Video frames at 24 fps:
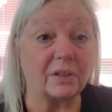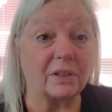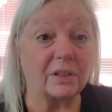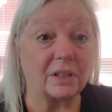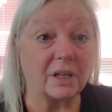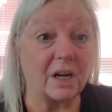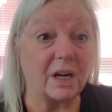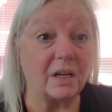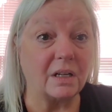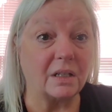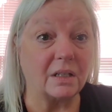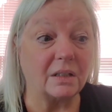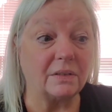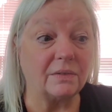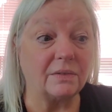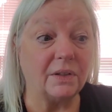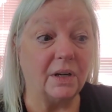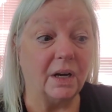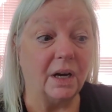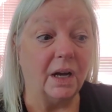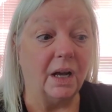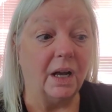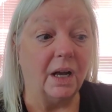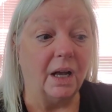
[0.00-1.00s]
a scarf
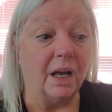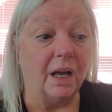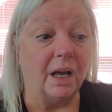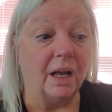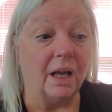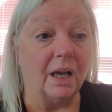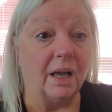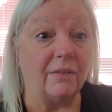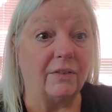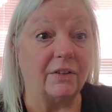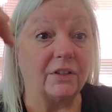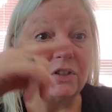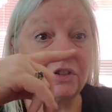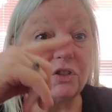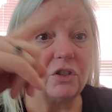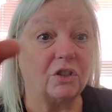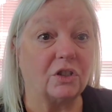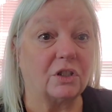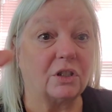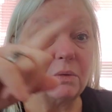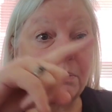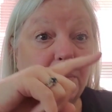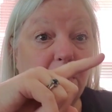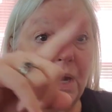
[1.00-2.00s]
if it's
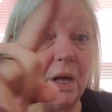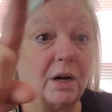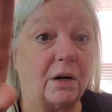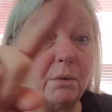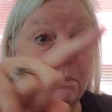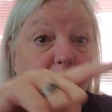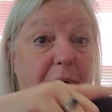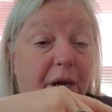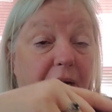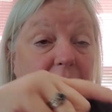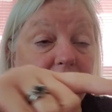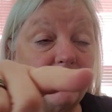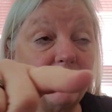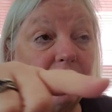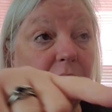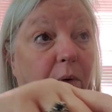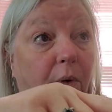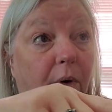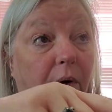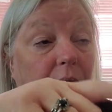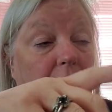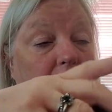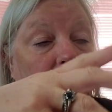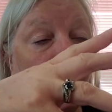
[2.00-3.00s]
just a panel back and
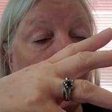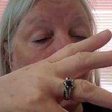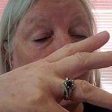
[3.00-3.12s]
forth.